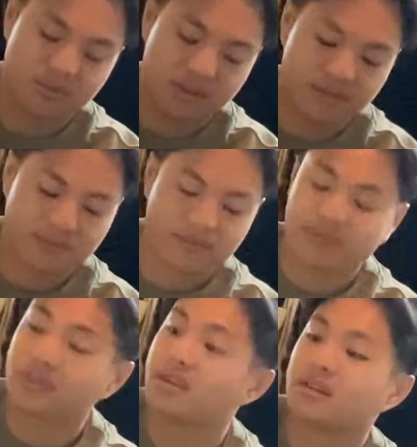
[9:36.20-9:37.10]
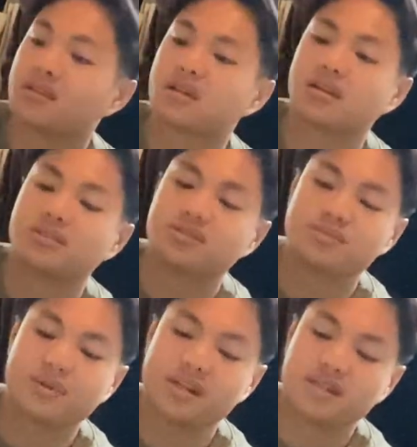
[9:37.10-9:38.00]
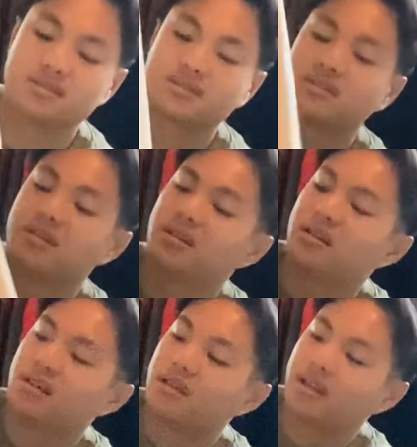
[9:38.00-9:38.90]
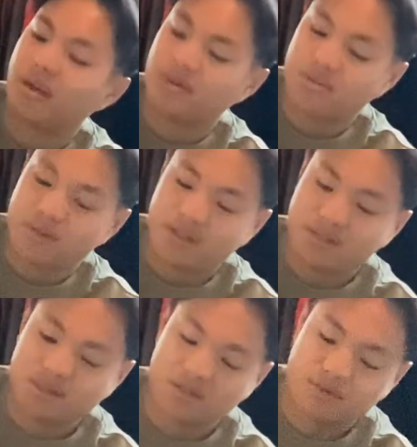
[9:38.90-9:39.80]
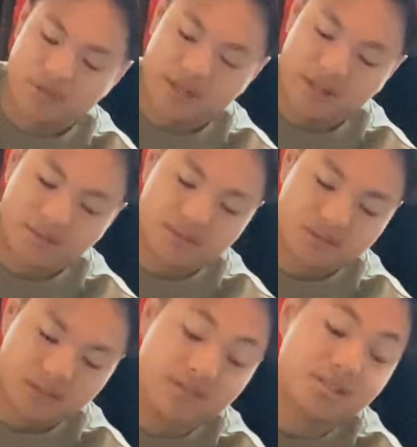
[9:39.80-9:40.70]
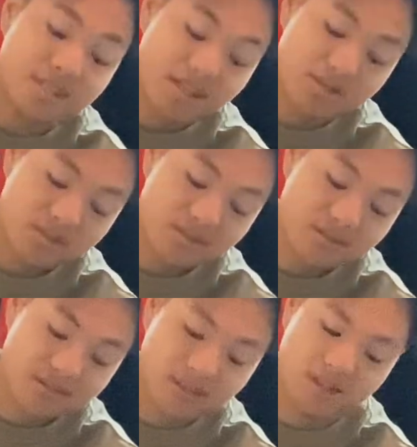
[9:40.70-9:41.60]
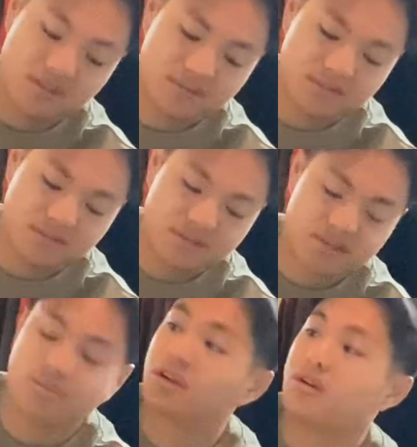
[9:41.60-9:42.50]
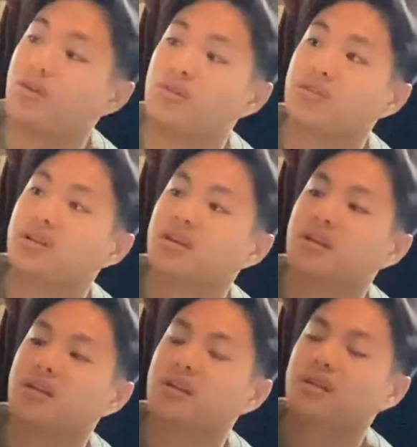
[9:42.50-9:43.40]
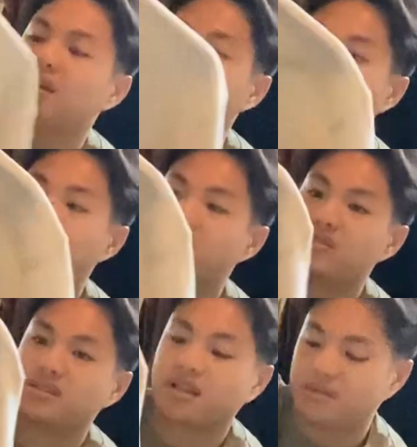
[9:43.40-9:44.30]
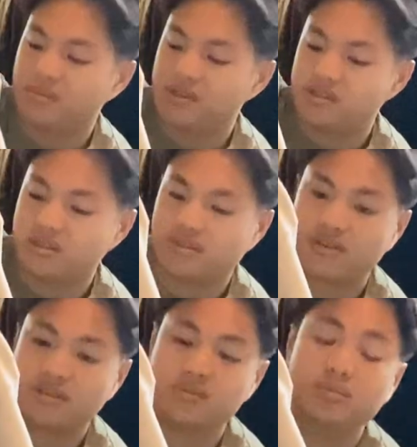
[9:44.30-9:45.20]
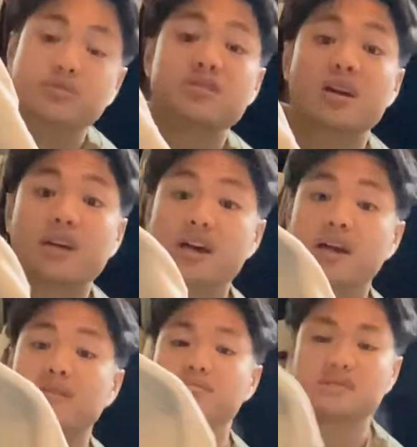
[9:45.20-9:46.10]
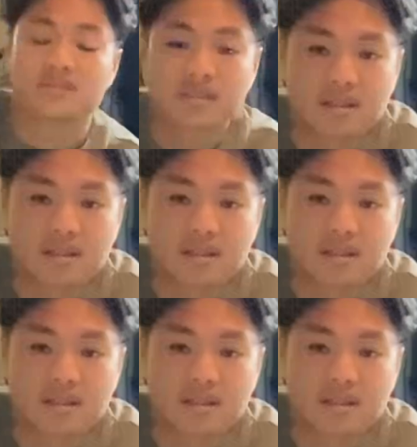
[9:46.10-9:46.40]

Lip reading: but the color's super nice. Can't wait to wear this in the spring if it stays, somewhat cold. And then of course, like I mentioned, for all these Blue Sakura items,